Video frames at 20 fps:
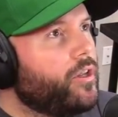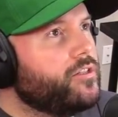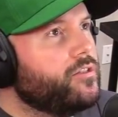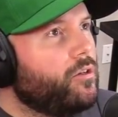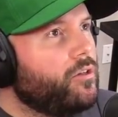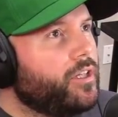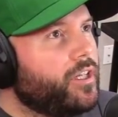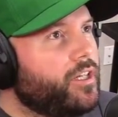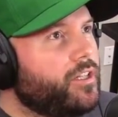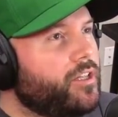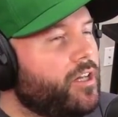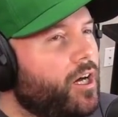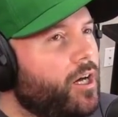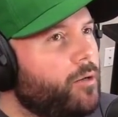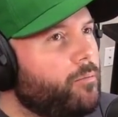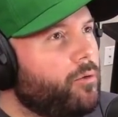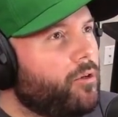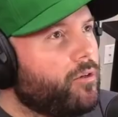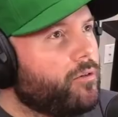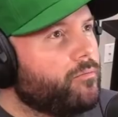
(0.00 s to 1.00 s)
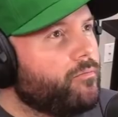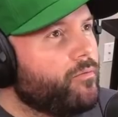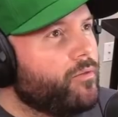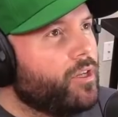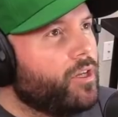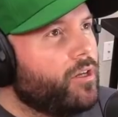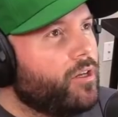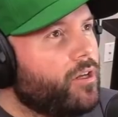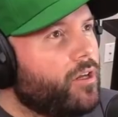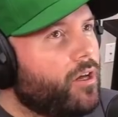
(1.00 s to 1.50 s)
it's only a double.
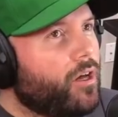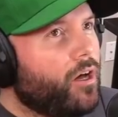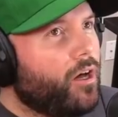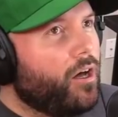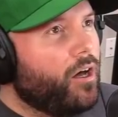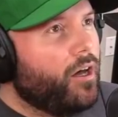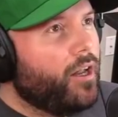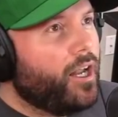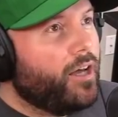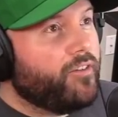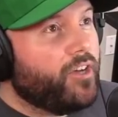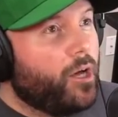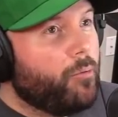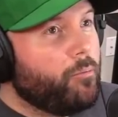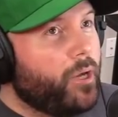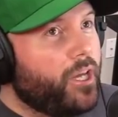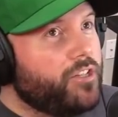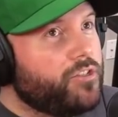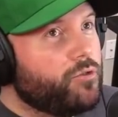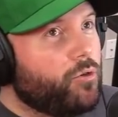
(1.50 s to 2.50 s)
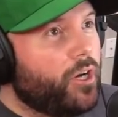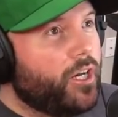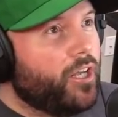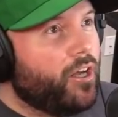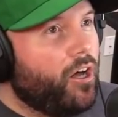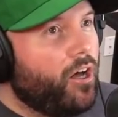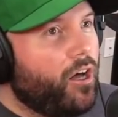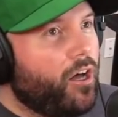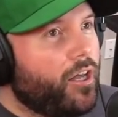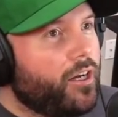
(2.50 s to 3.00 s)
And I've got base running
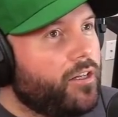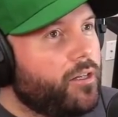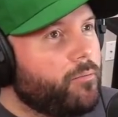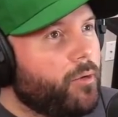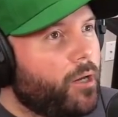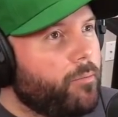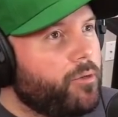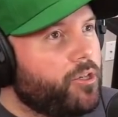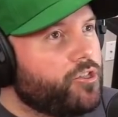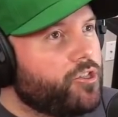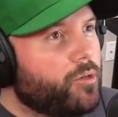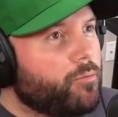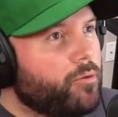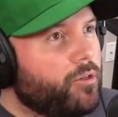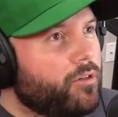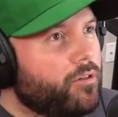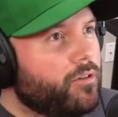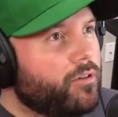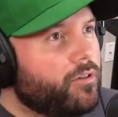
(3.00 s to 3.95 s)
on. It might be a triple.